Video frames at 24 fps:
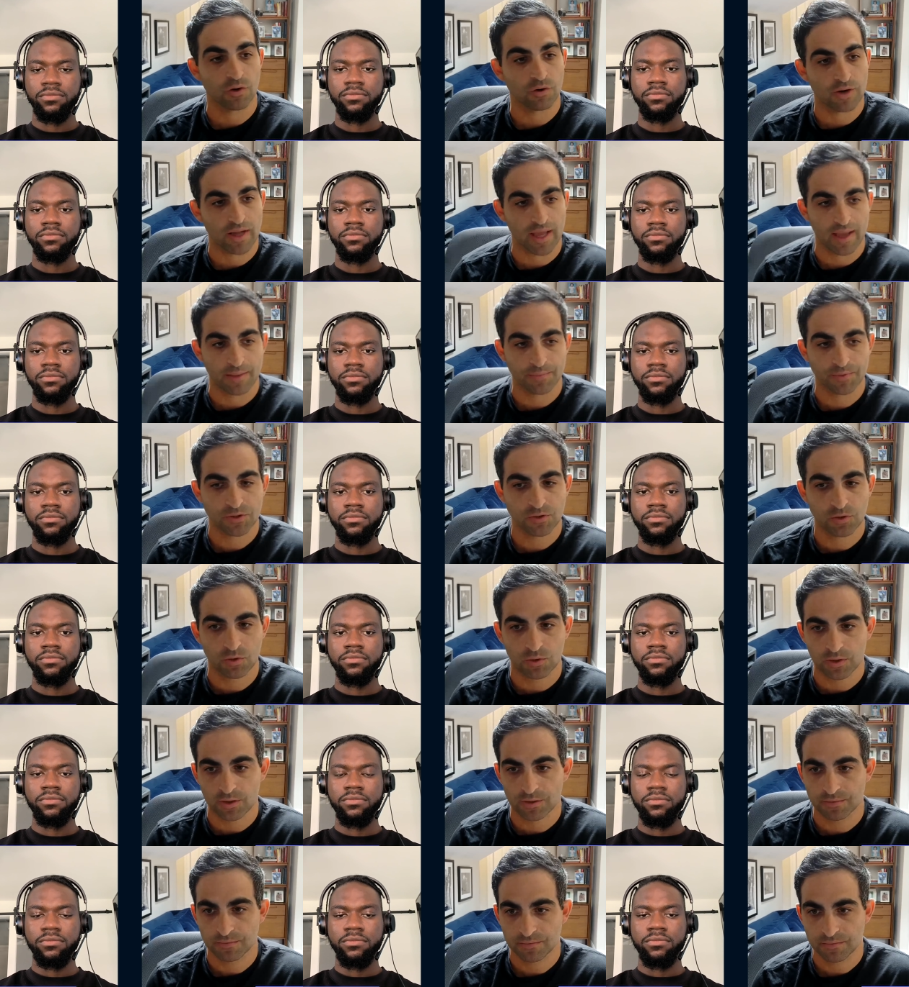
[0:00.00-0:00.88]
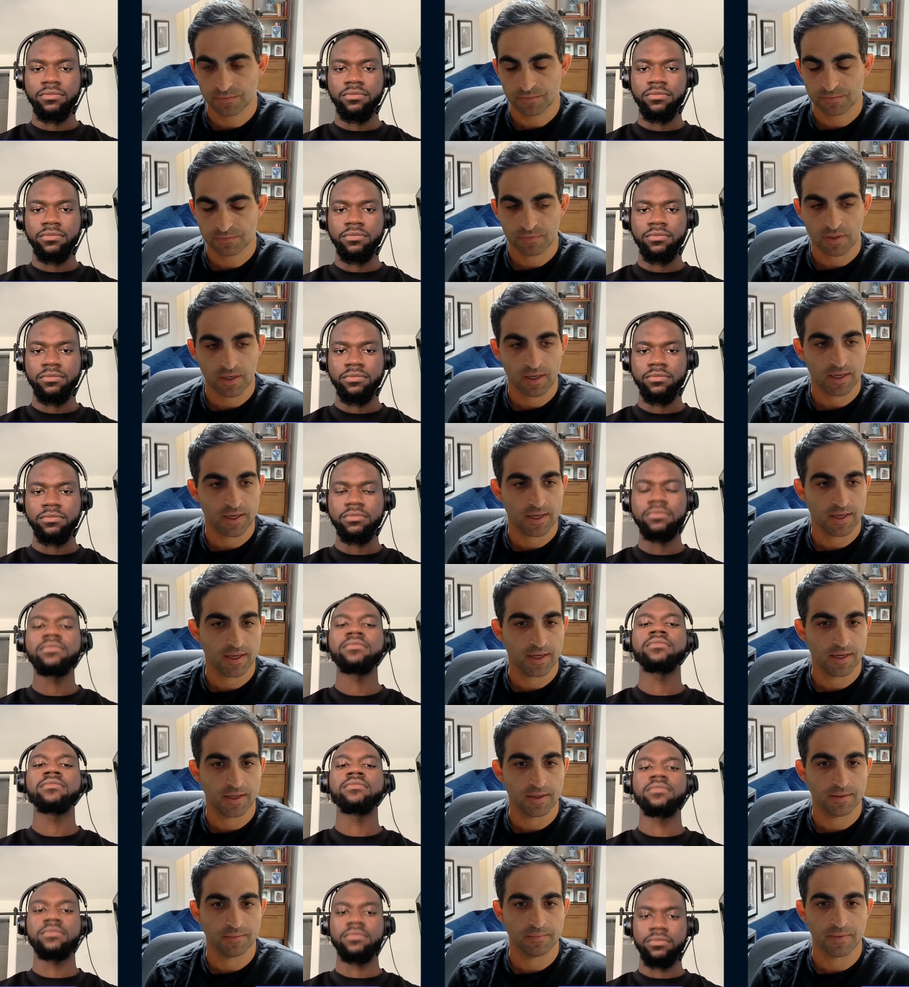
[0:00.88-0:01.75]
Speaker 1: their own app store.
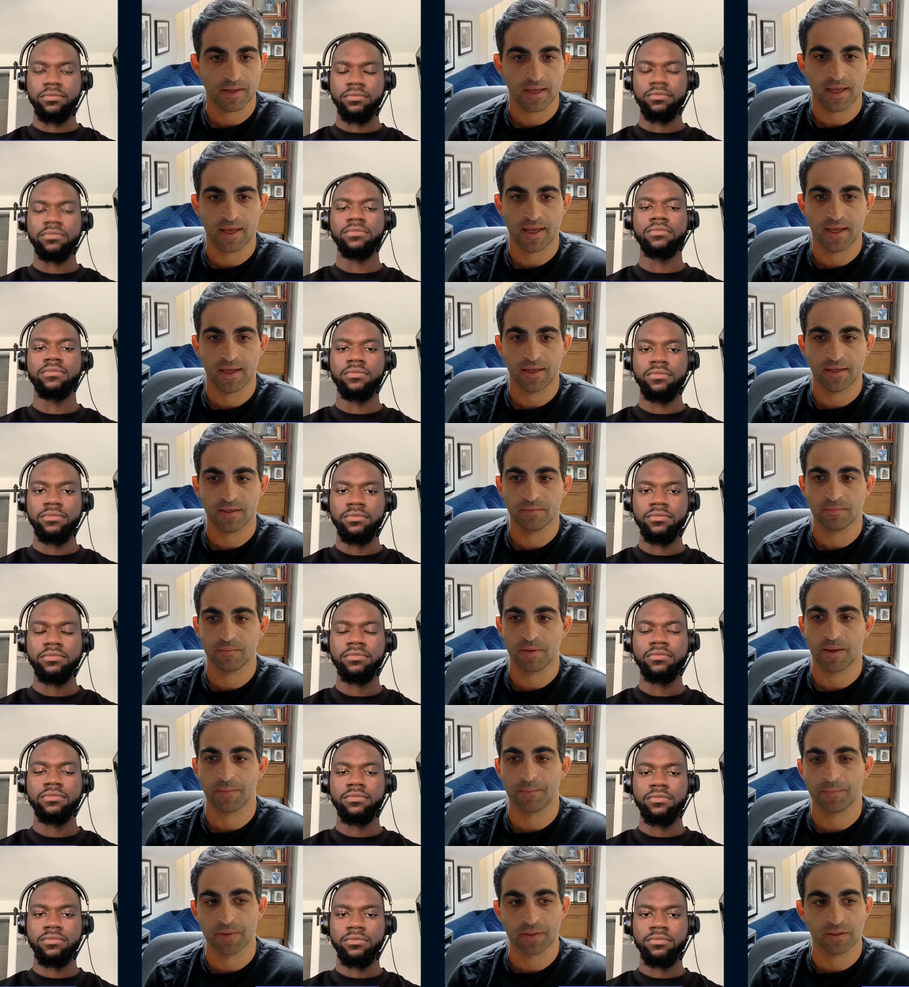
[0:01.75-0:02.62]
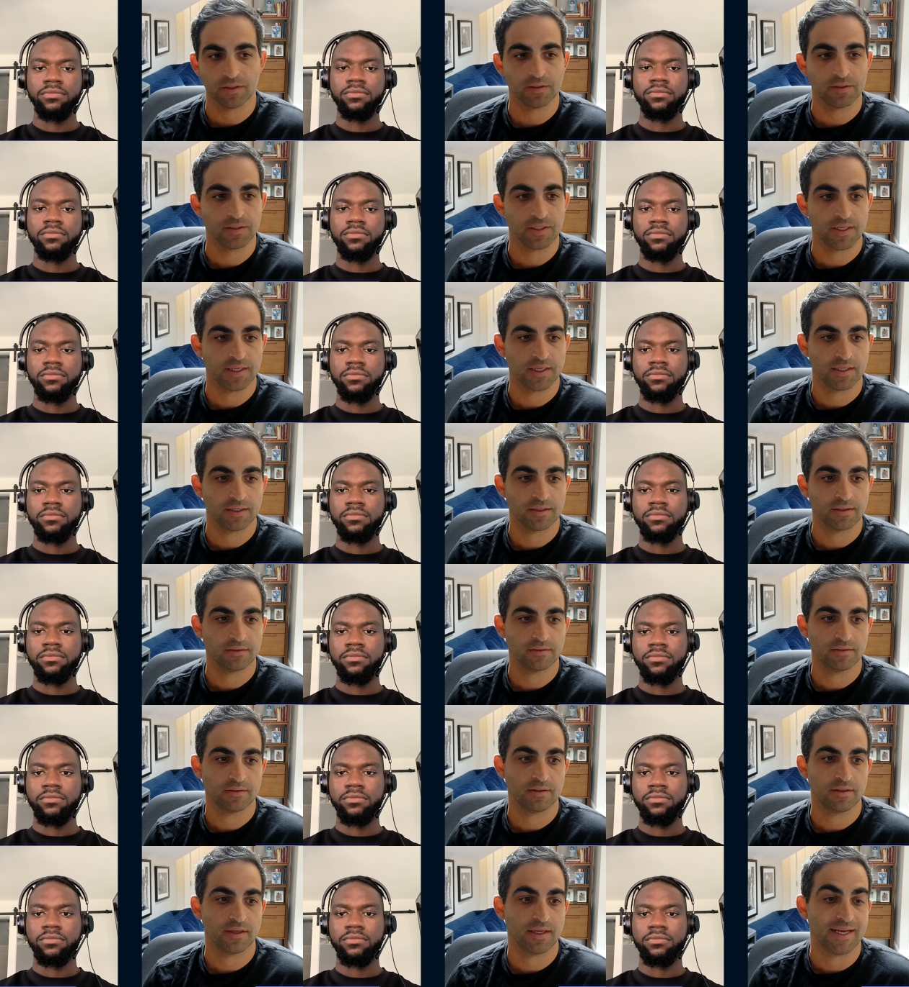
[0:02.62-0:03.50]
Um, and by
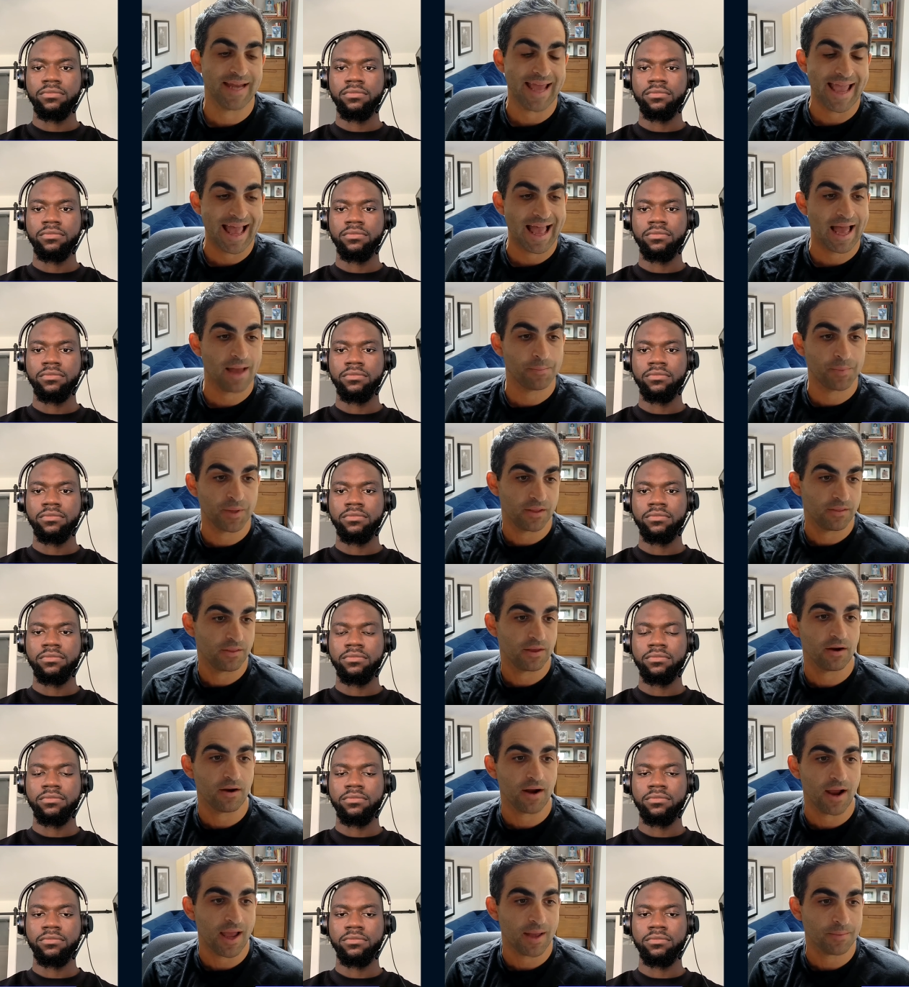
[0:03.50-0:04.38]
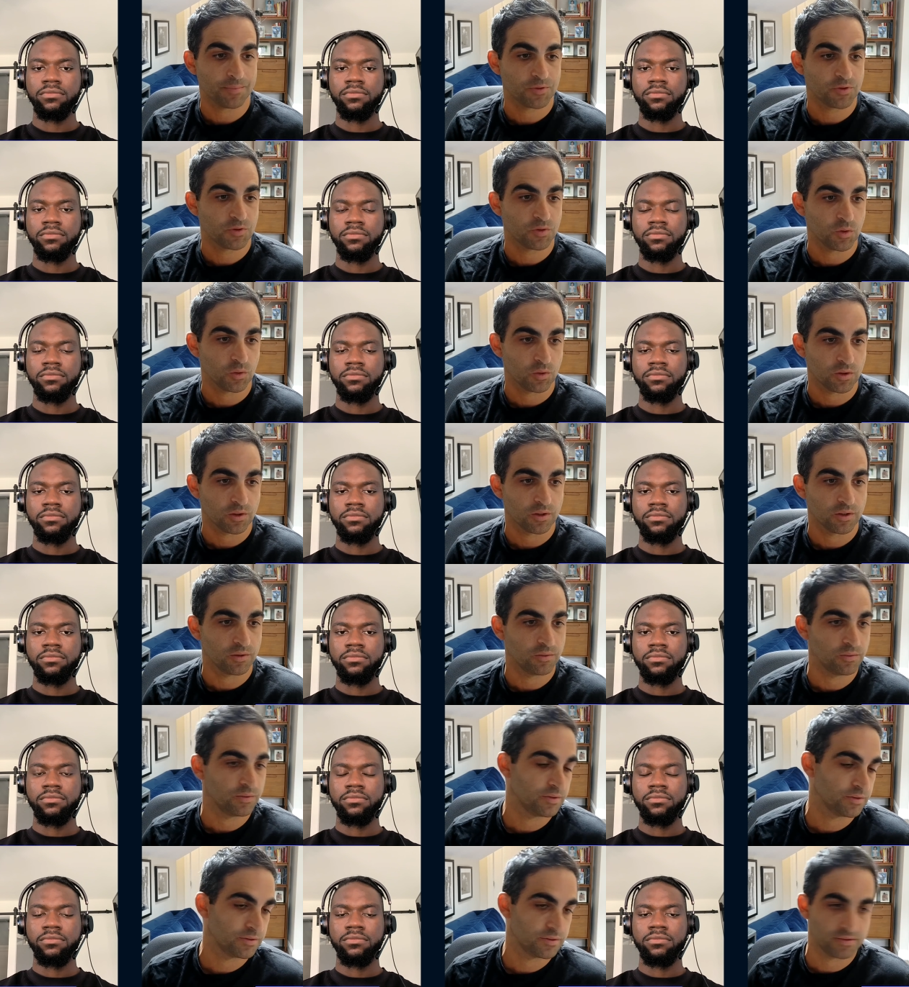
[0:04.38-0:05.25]
building an app in their app store,
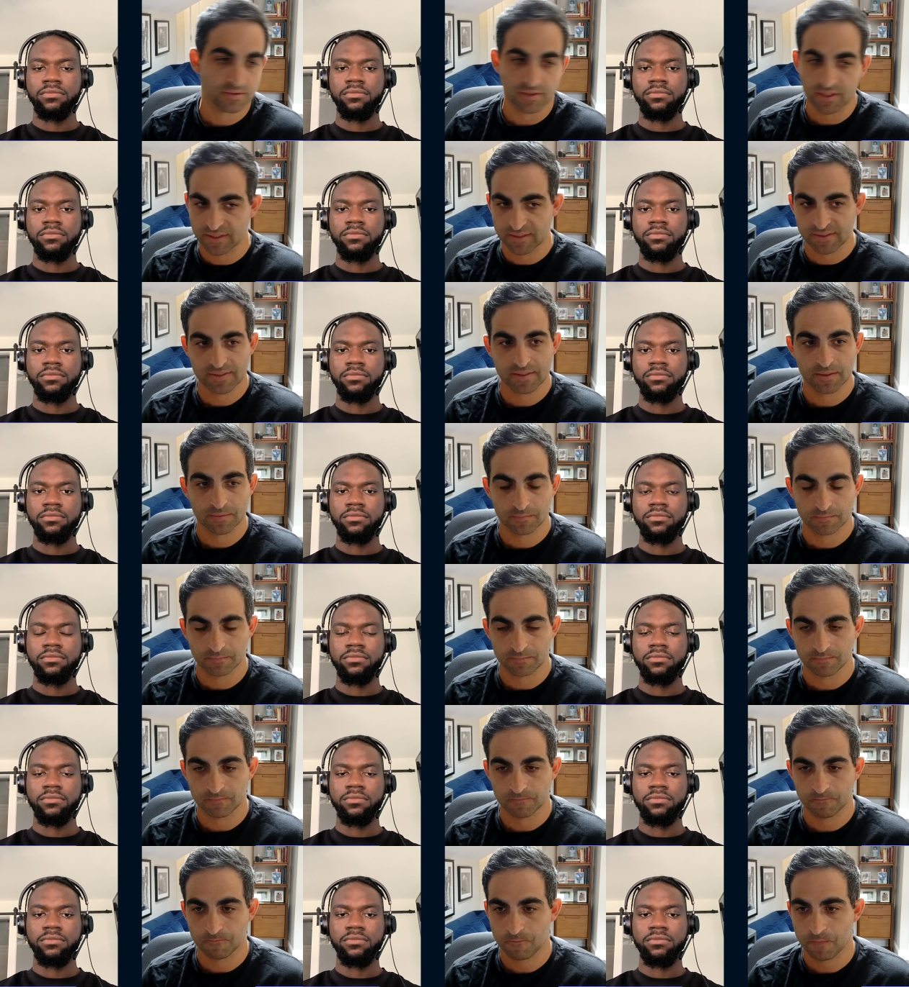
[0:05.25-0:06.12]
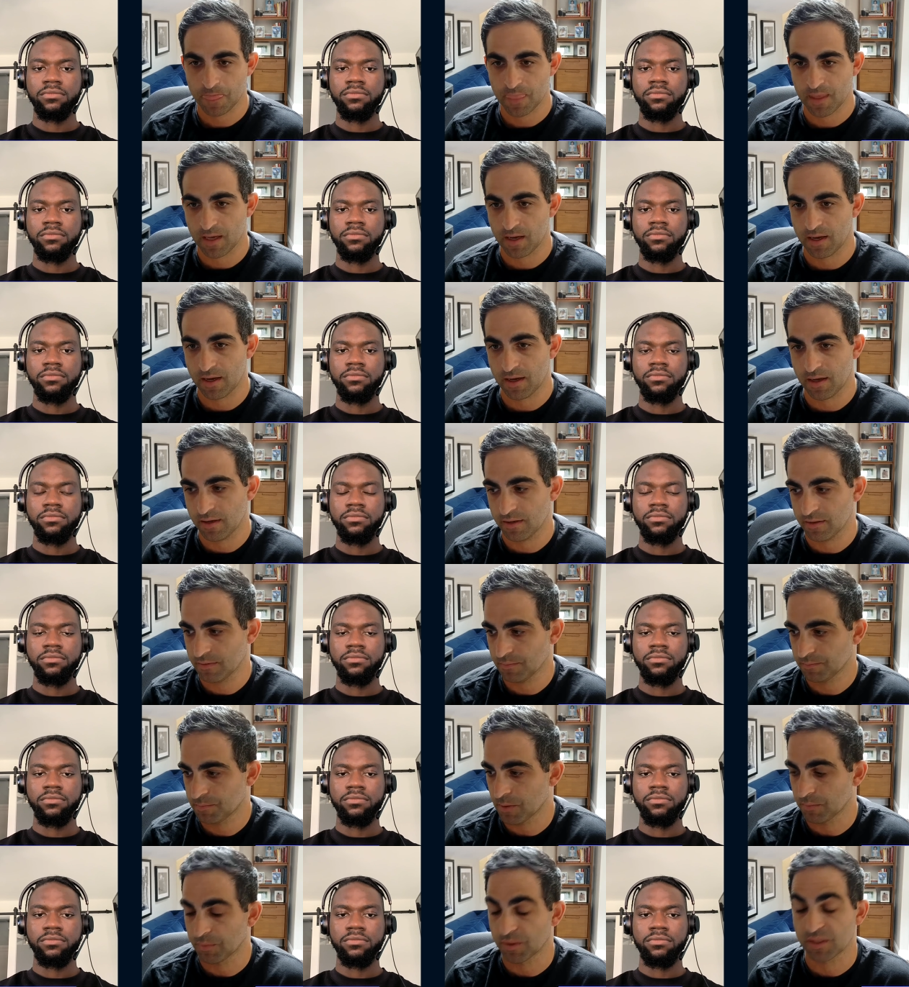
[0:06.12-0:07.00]
it was instant
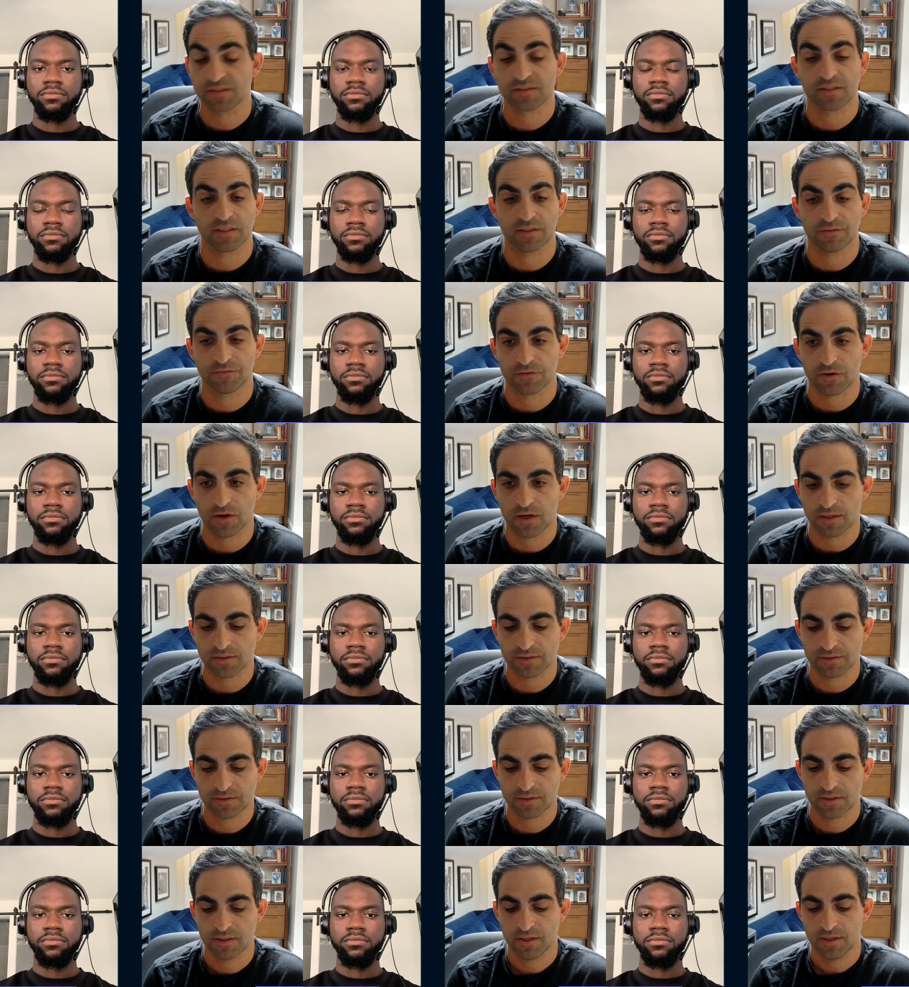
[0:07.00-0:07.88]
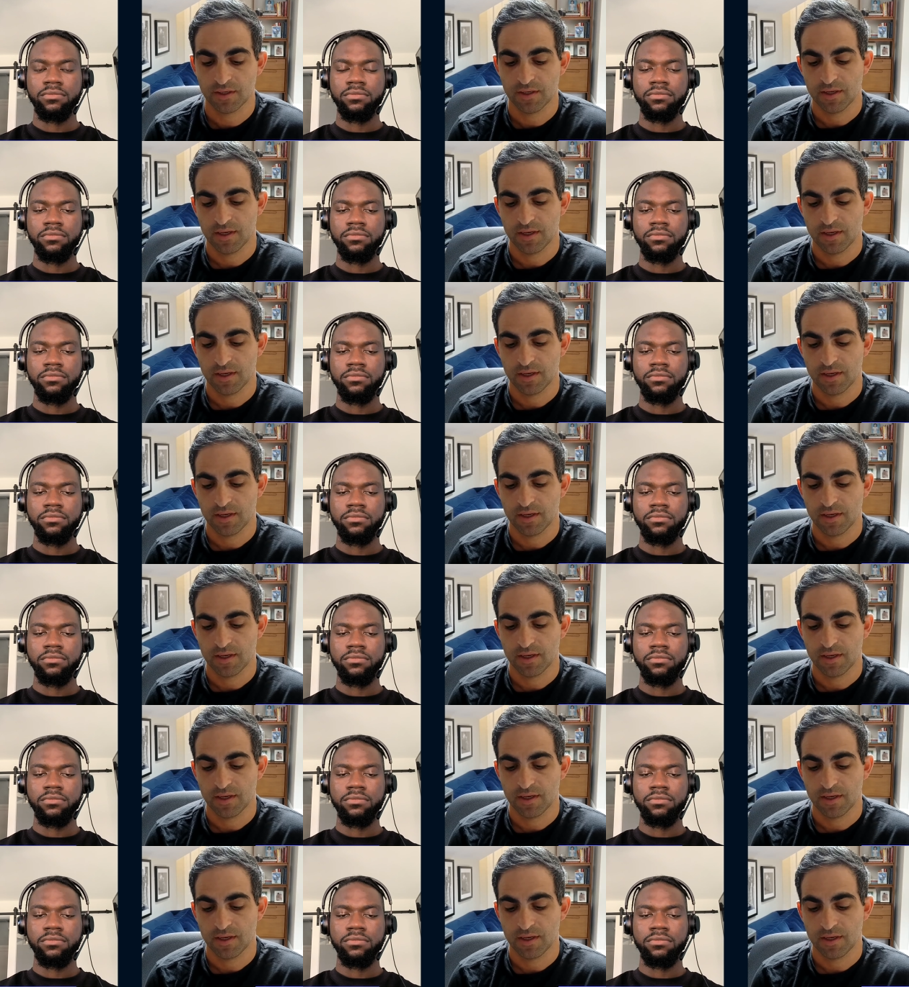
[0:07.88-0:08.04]
uh, publicity for us.